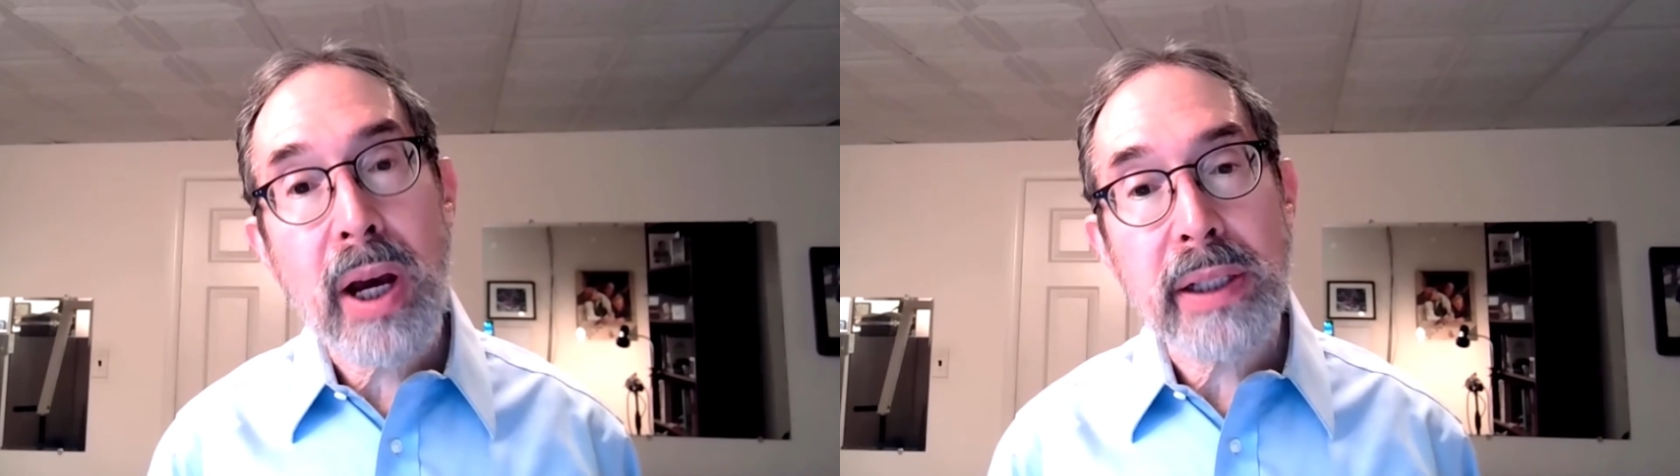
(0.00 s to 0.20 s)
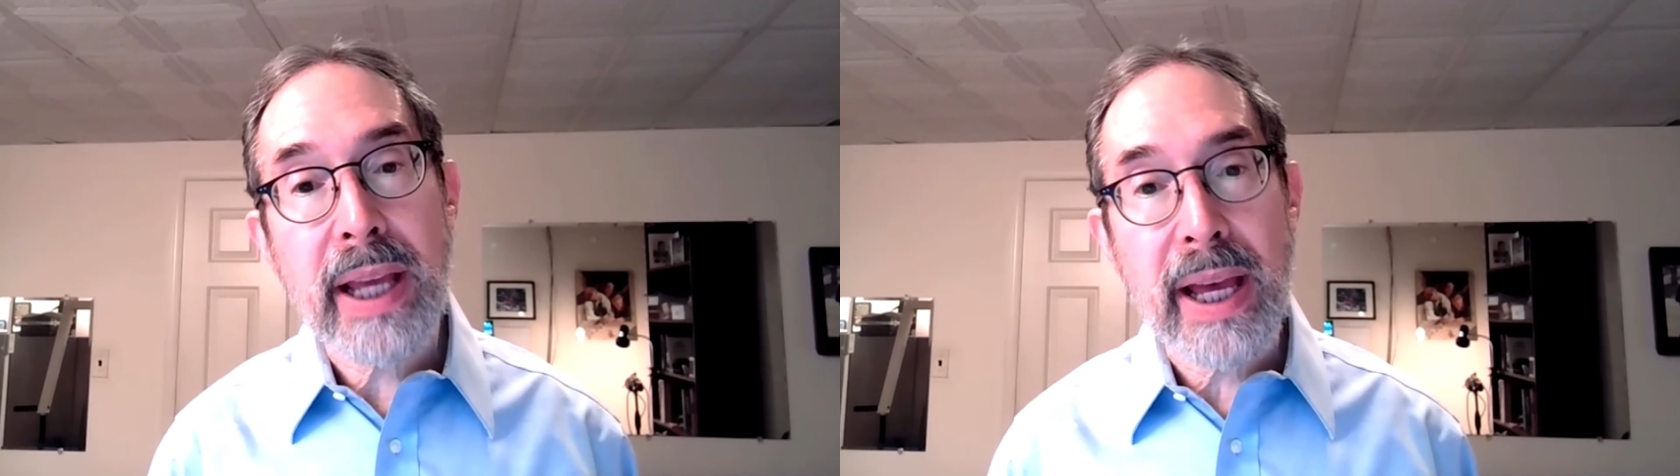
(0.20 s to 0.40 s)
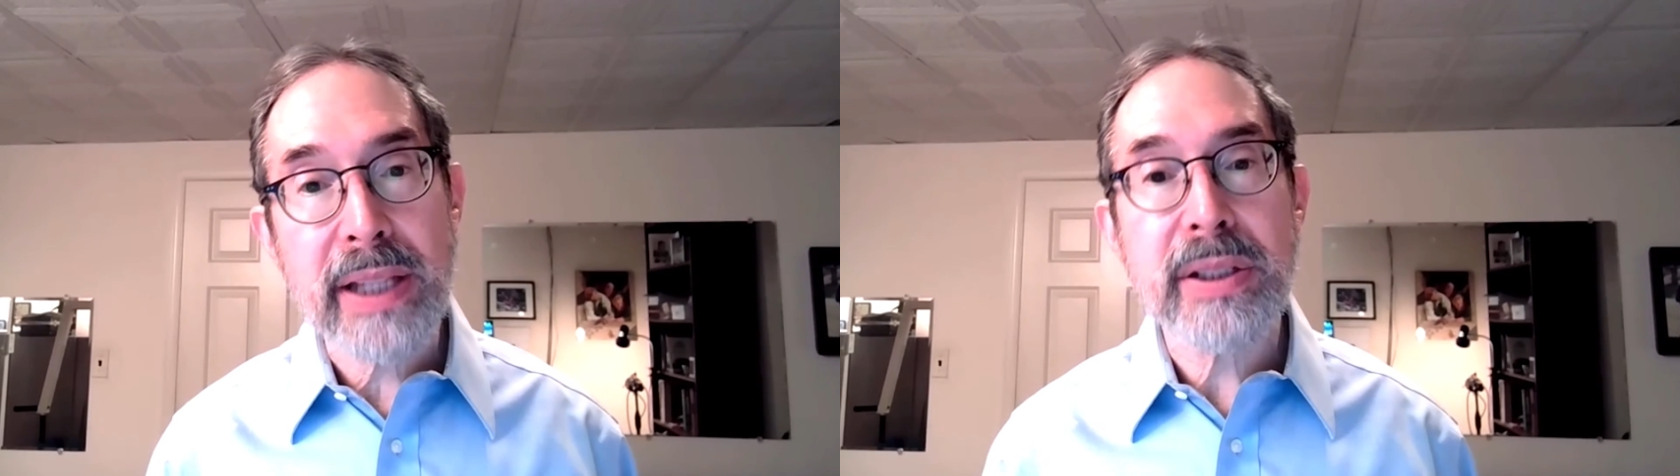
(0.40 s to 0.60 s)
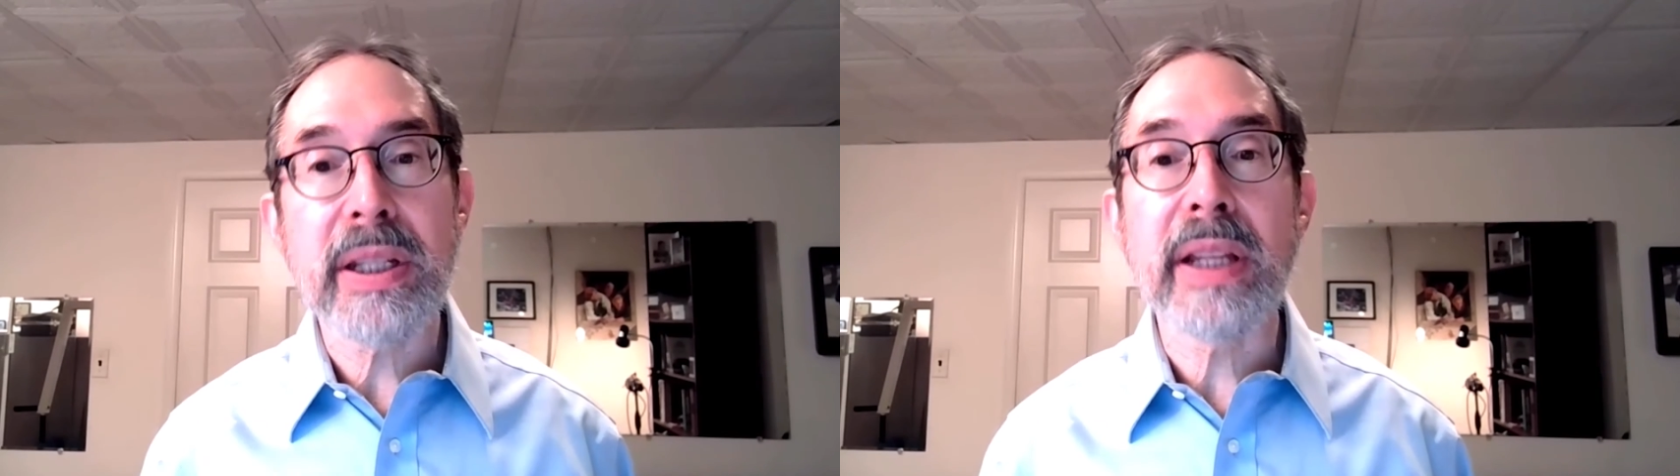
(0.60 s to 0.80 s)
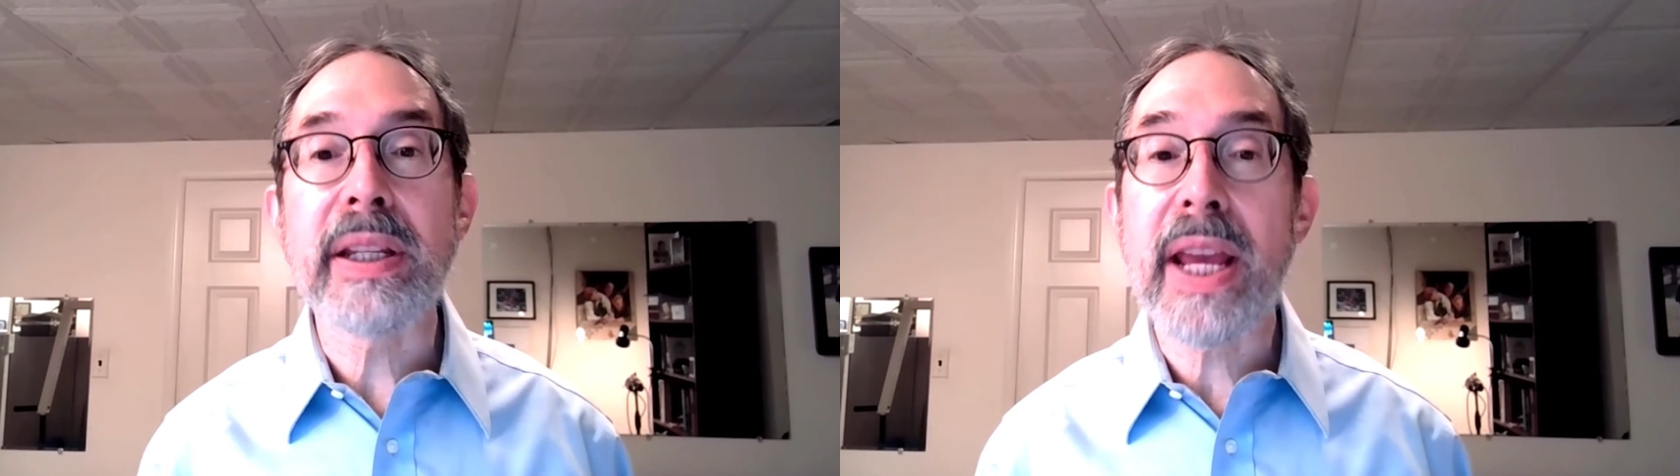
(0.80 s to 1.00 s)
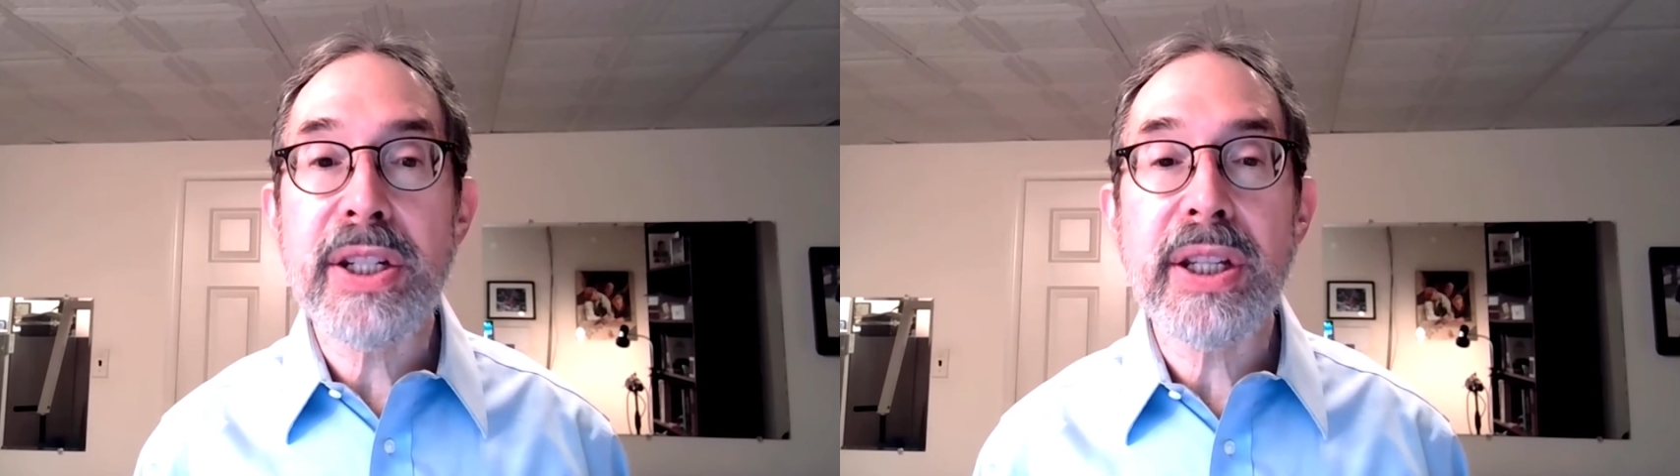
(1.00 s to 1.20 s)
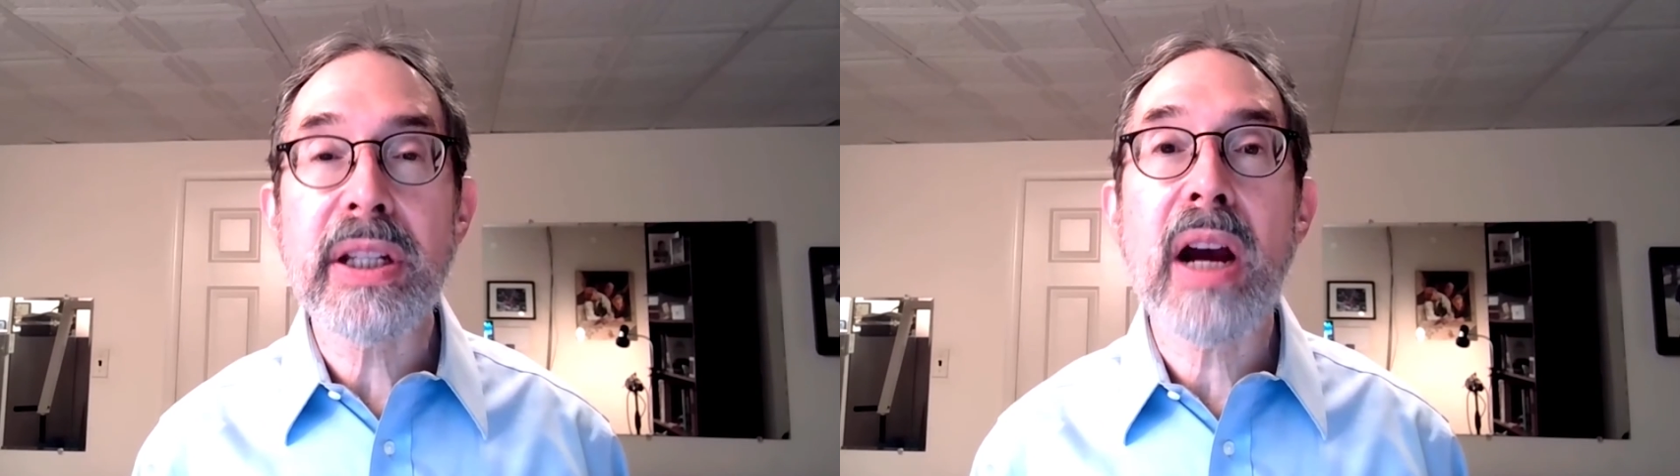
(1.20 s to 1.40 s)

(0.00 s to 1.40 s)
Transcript: podcast engaging in